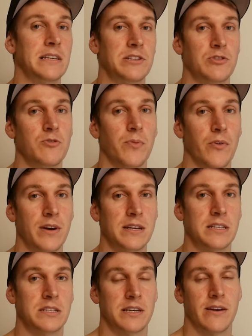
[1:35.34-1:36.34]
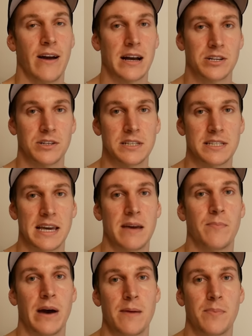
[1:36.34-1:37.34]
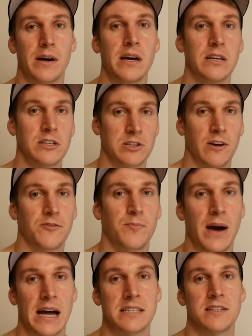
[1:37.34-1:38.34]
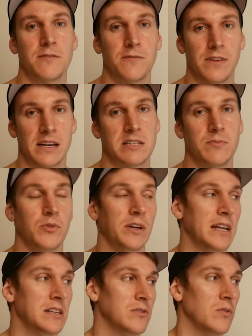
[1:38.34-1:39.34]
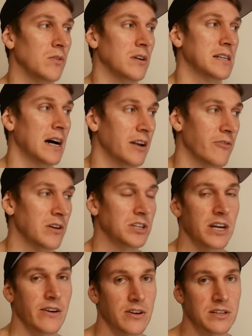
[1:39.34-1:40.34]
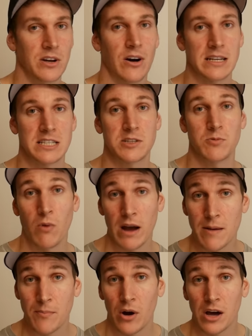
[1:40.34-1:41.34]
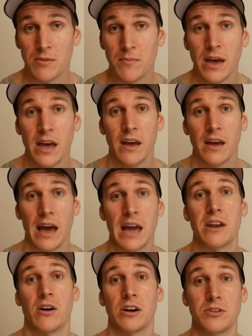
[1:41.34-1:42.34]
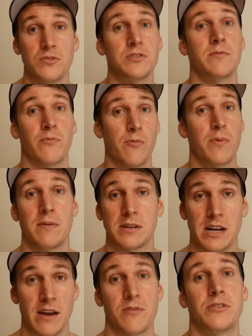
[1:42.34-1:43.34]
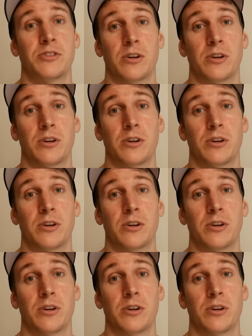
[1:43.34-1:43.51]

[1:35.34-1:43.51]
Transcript: this super easy. So they're actually sandpaper, soft pads that are flexible to get into all those hard to reach areas. I swear by them and I use them for pretty much every